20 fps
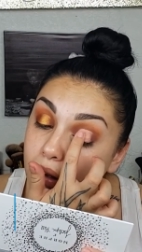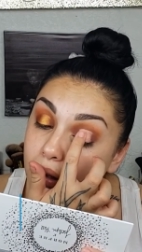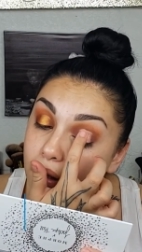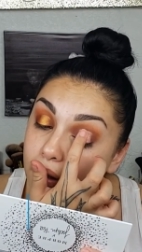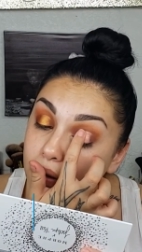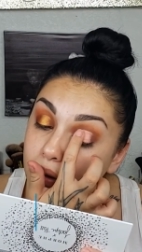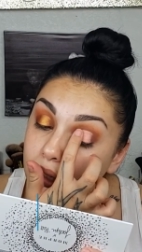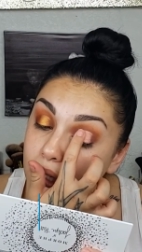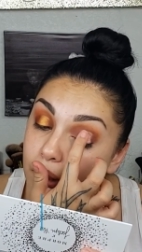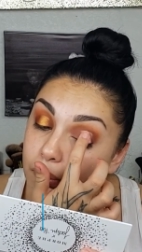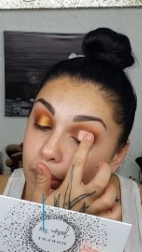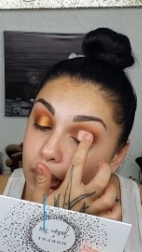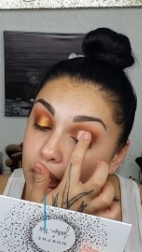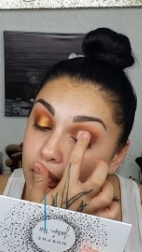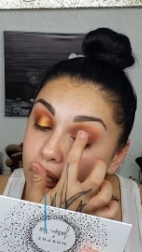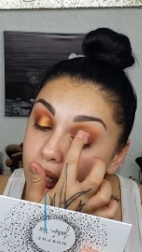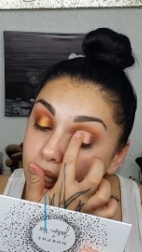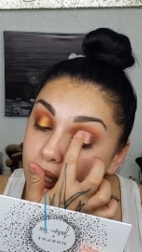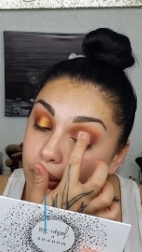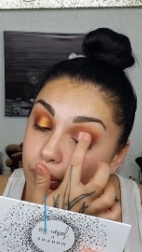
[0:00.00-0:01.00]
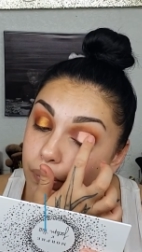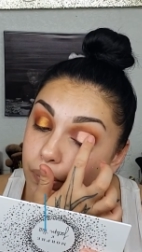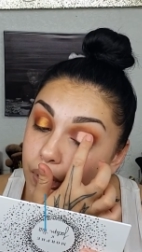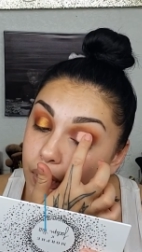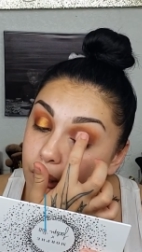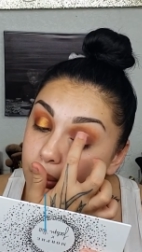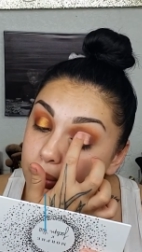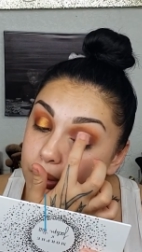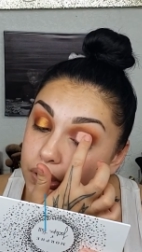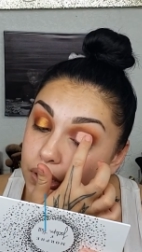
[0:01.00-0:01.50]
And then I'm going to kind of
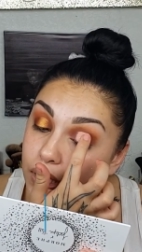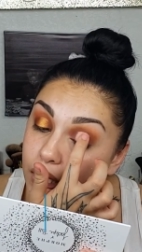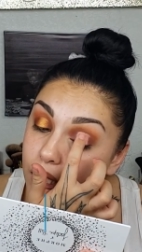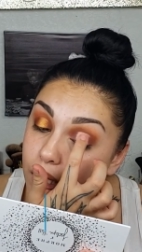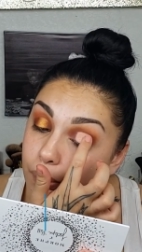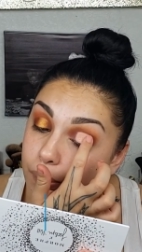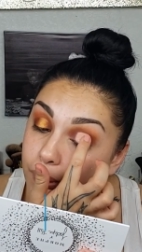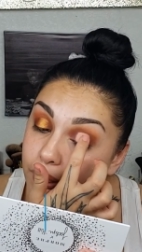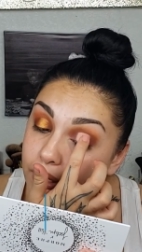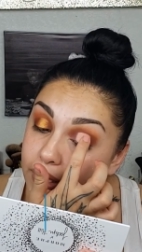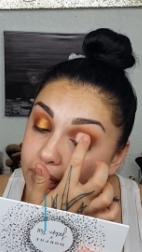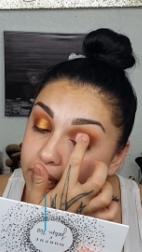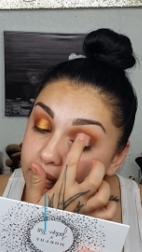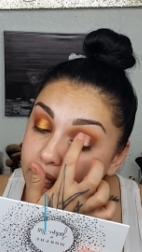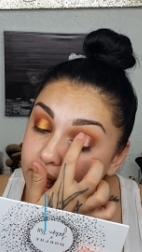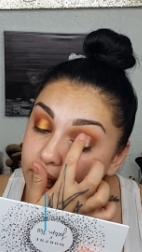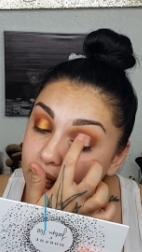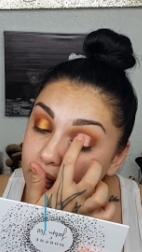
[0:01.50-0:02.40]
rub to help like